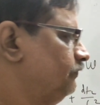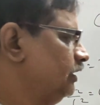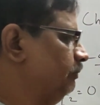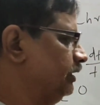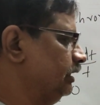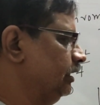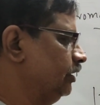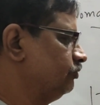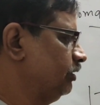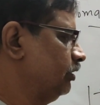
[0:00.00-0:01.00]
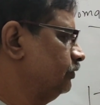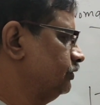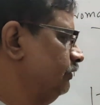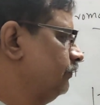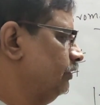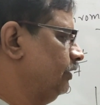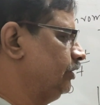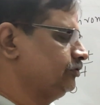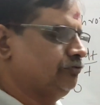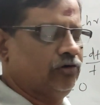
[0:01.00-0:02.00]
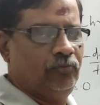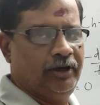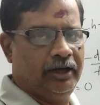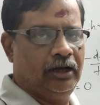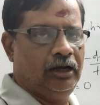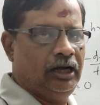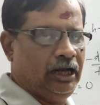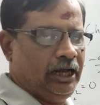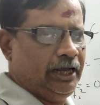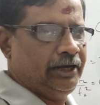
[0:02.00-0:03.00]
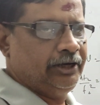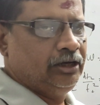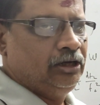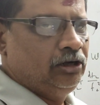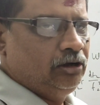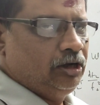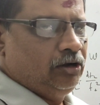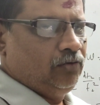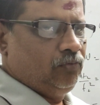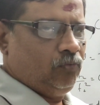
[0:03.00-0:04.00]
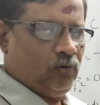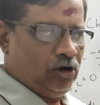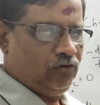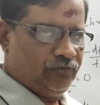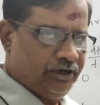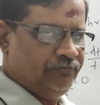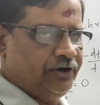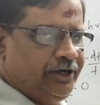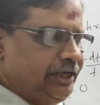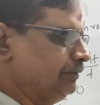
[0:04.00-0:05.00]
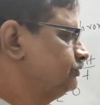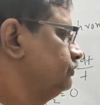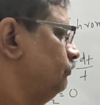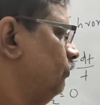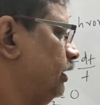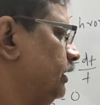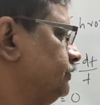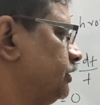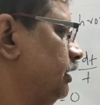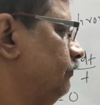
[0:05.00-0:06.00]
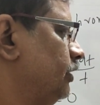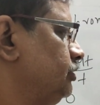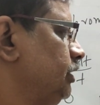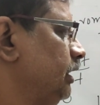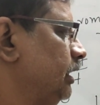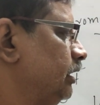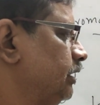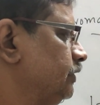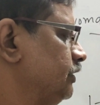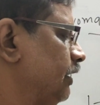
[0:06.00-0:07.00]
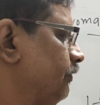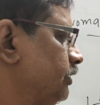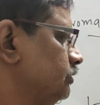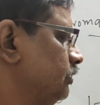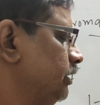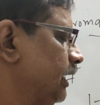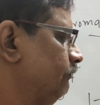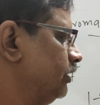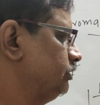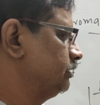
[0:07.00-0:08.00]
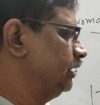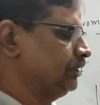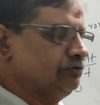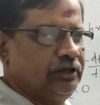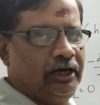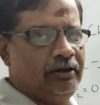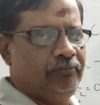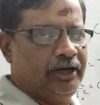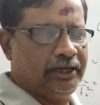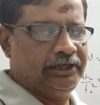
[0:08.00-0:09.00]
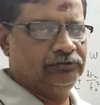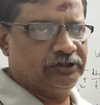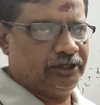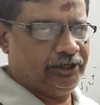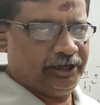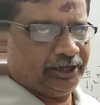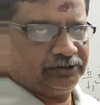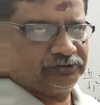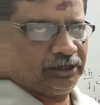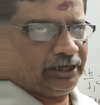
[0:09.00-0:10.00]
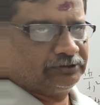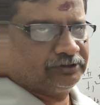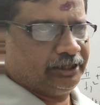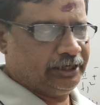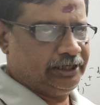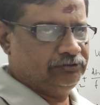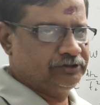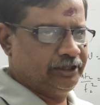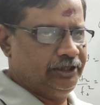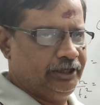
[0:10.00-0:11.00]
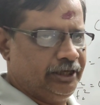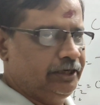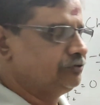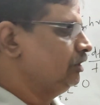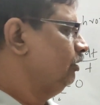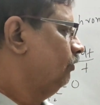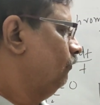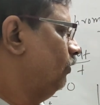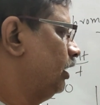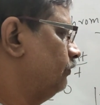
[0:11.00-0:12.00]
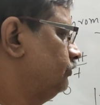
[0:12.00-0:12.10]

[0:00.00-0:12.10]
different materials because different values for omega and of different types, one is converging and other is diverging, that is the negative sign indicates. As the negative sign indicates, one